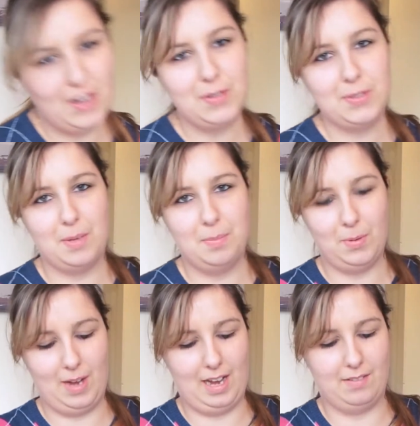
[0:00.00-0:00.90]
I also
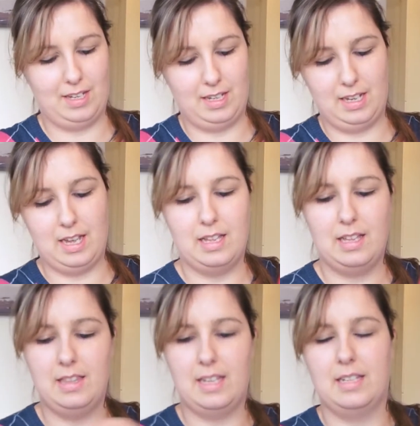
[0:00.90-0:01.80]
bought Harry
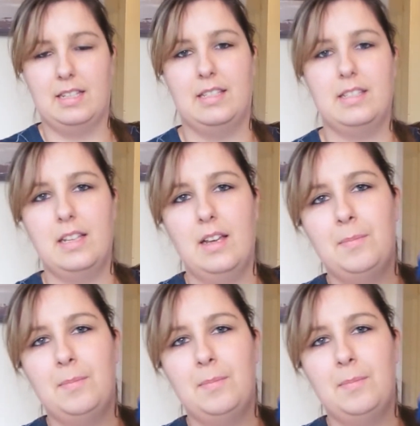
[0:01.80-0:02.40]
this